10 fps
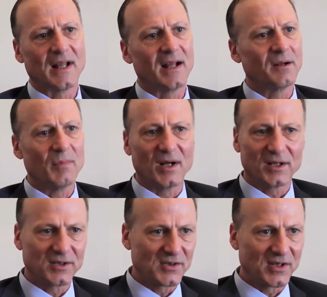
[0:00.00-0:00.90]
Latin
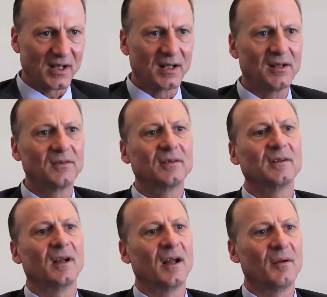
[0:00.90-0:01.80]
American studies,
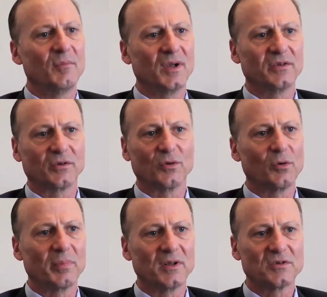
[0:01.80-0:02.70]
there's a
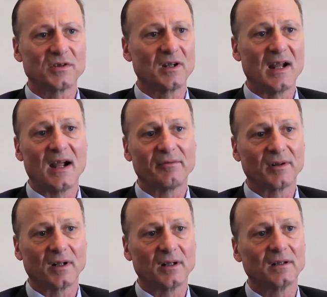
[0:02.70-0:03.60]
group interested in
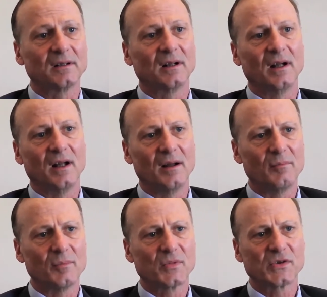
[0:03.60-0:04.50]
Africa.
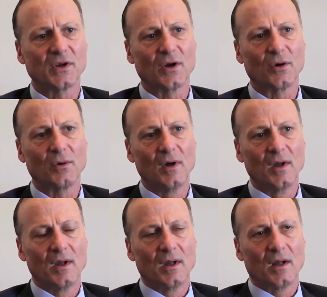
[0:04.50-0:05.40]
So
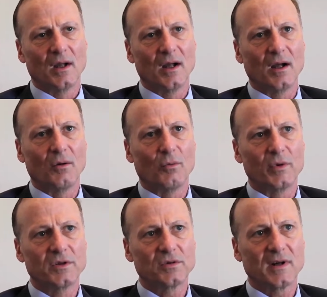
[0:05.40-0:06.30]

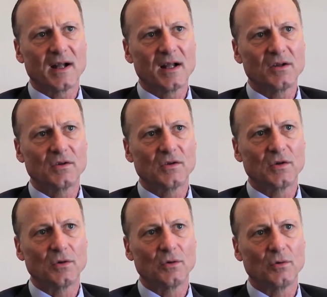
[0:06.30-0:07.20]
we try
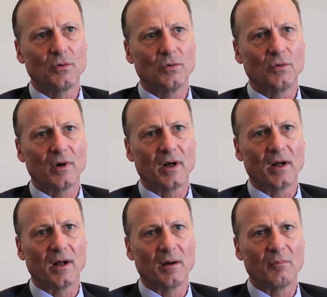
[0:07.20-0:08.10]

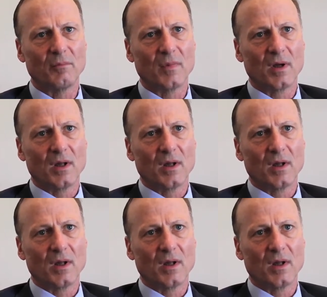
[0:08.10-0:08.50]
to